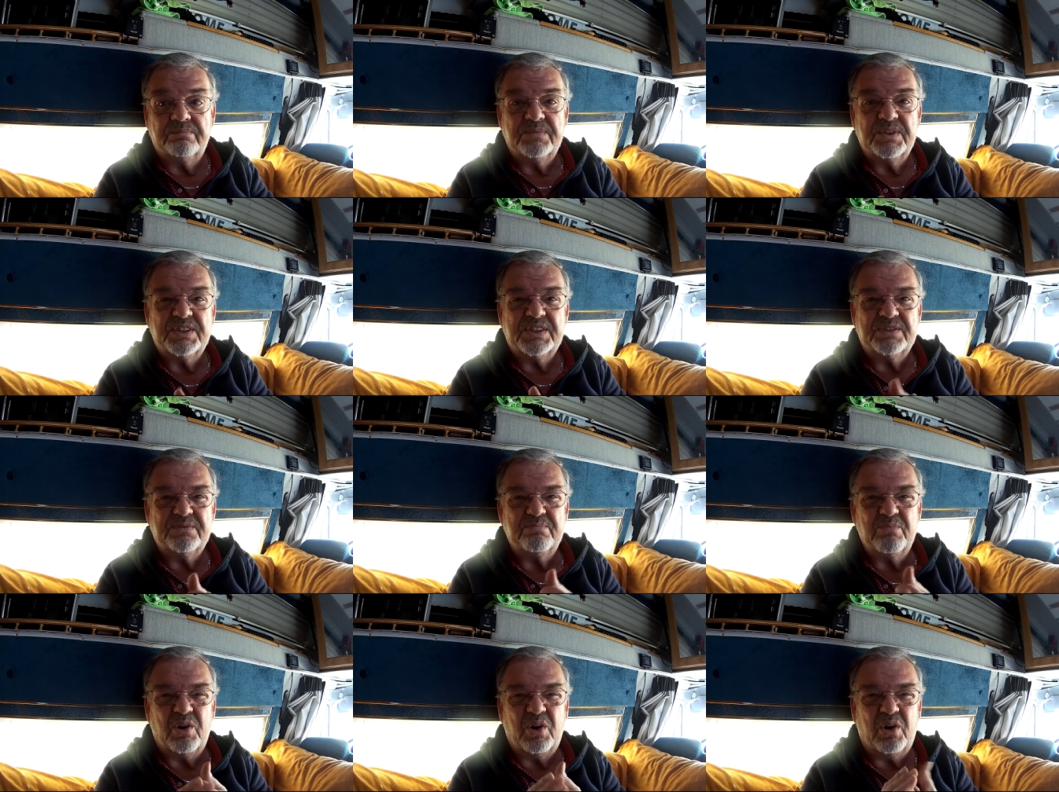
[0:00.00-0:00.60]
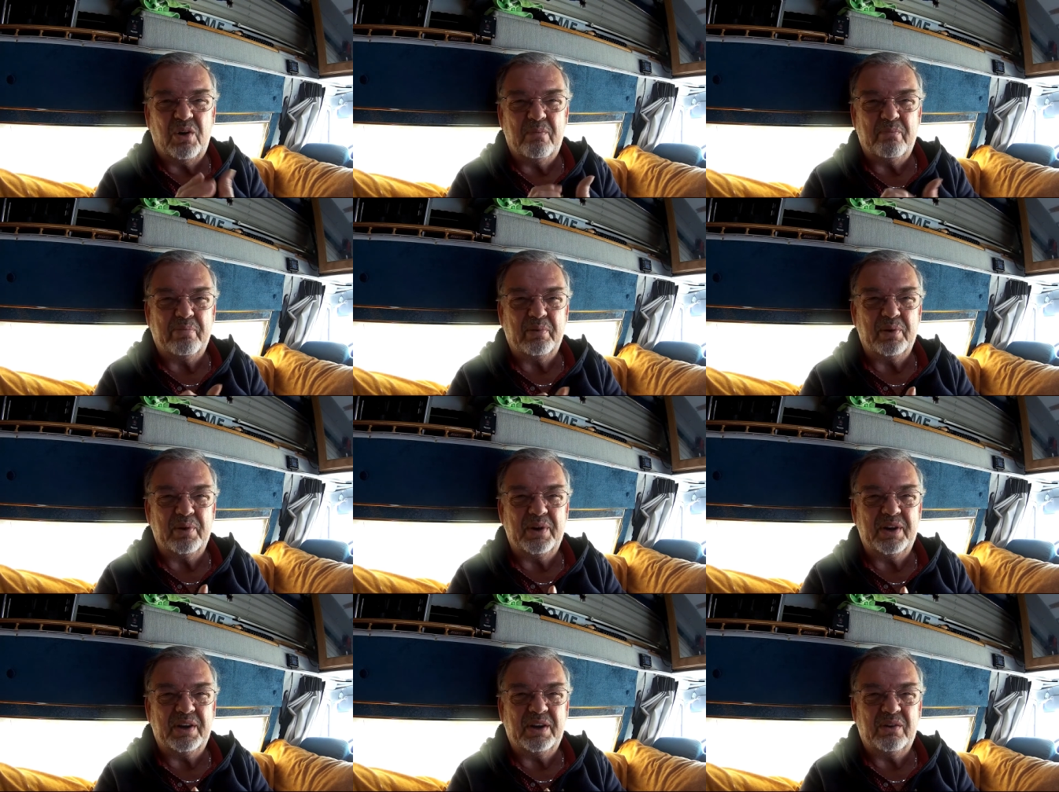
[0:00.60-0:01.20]
small
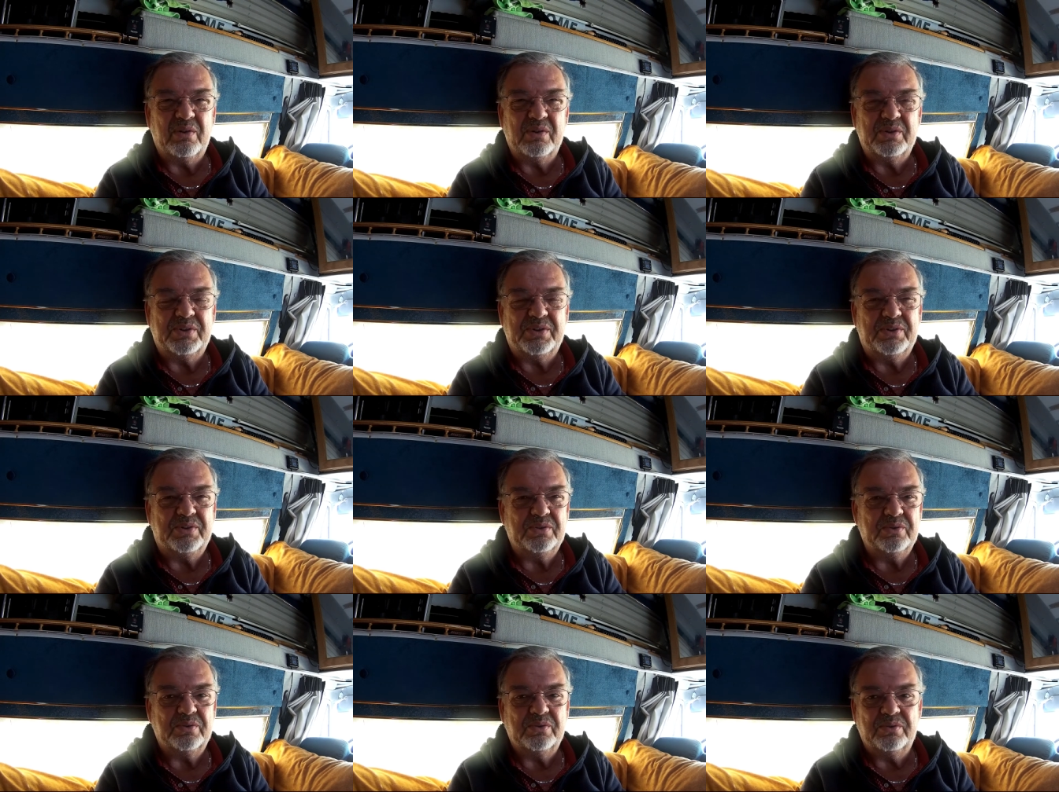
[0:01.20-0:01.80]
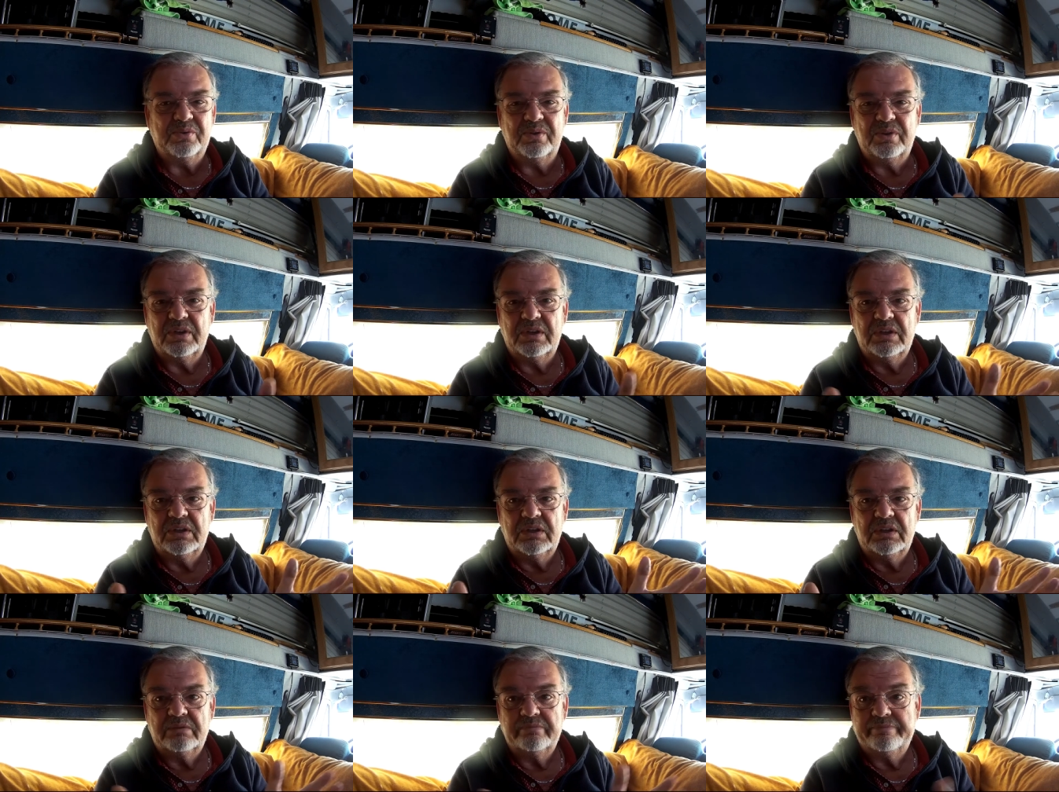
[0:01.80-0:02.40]
birdhouse to
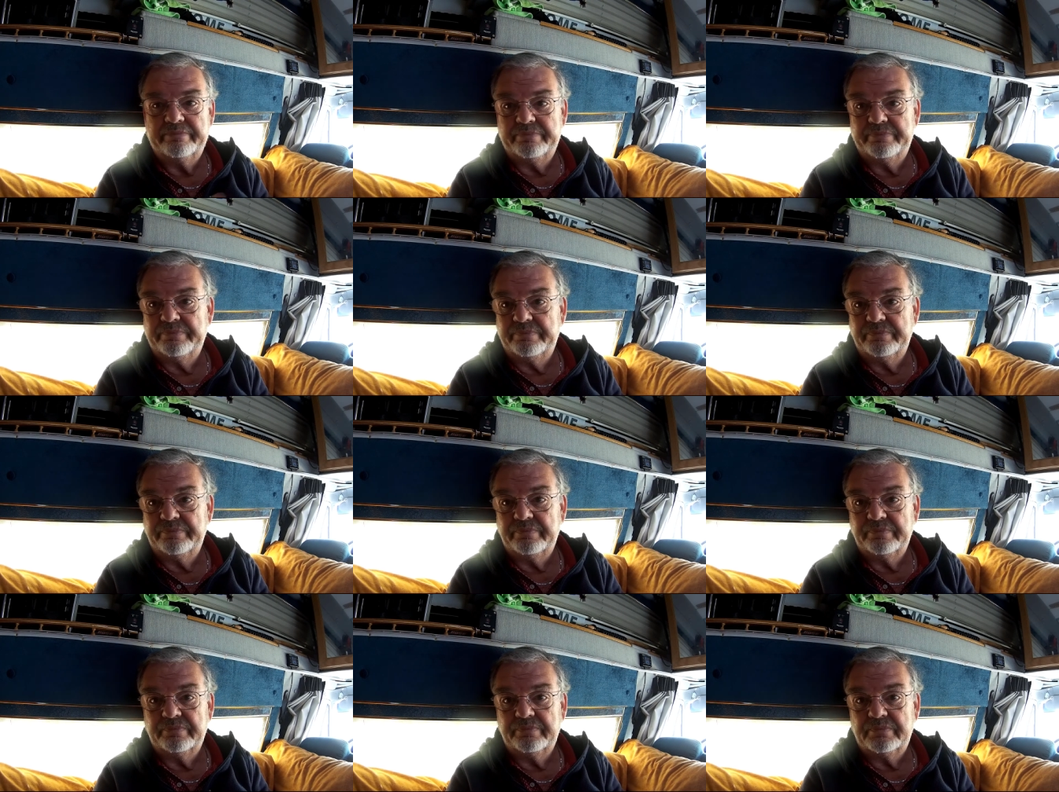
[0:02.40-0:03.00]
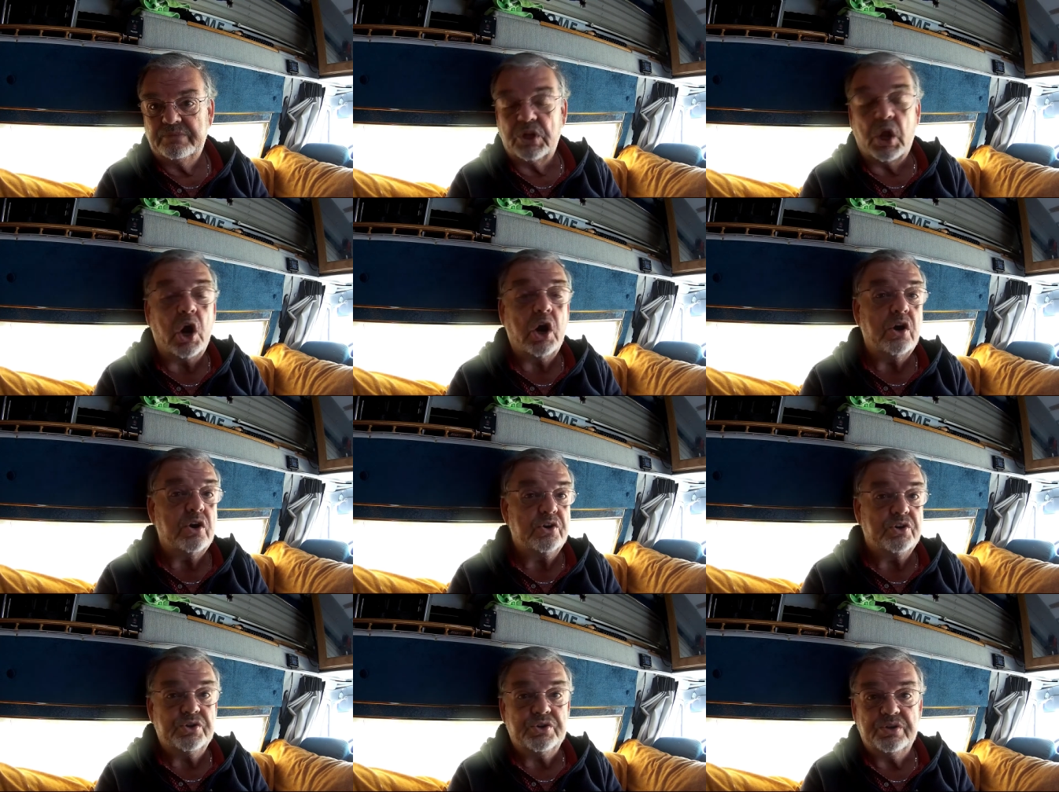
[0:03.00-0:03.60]

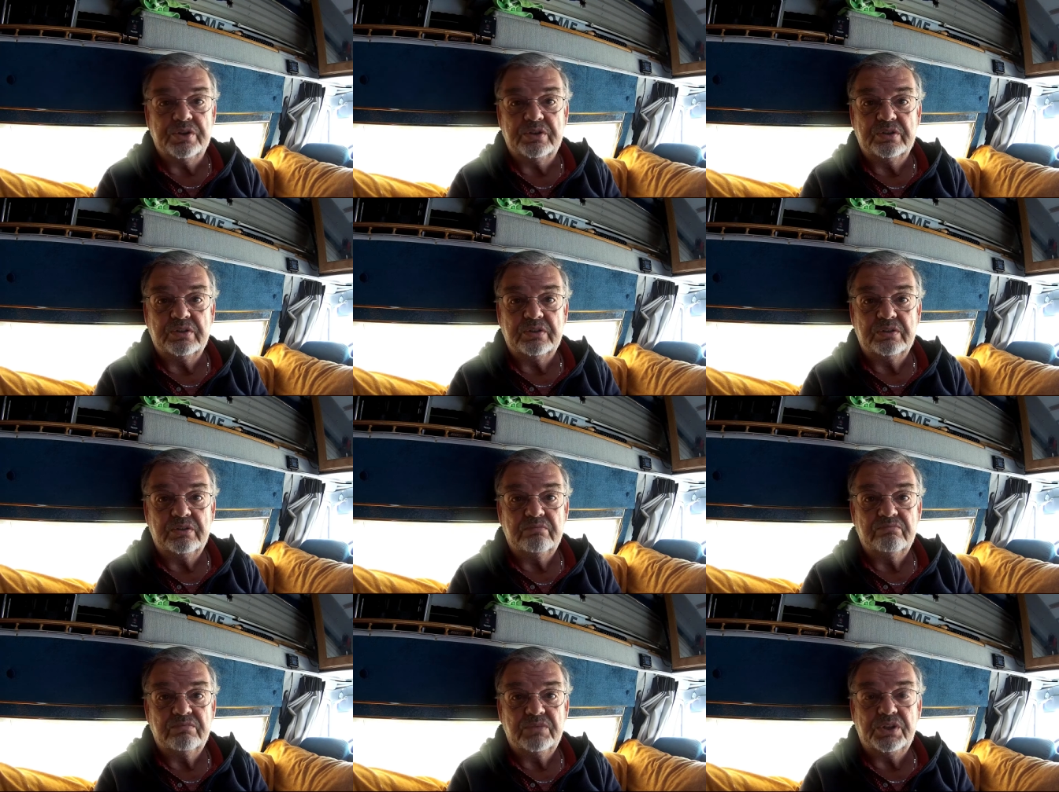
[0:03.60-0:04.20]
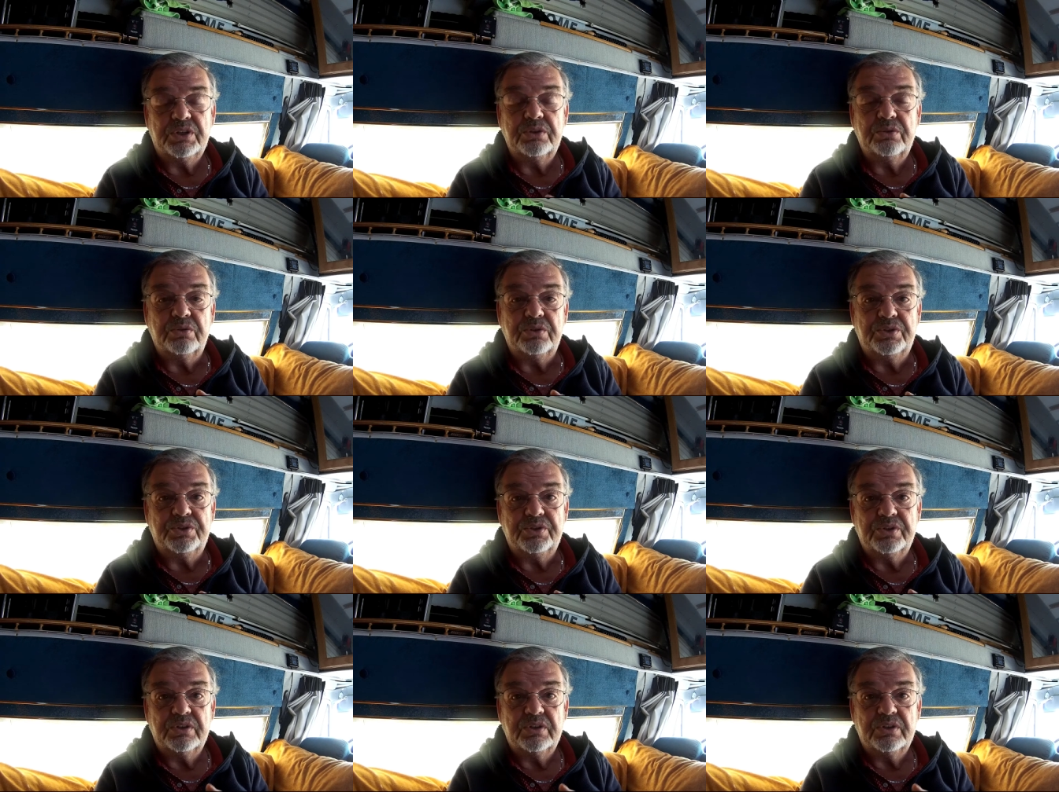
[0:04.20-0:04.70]
large, huge.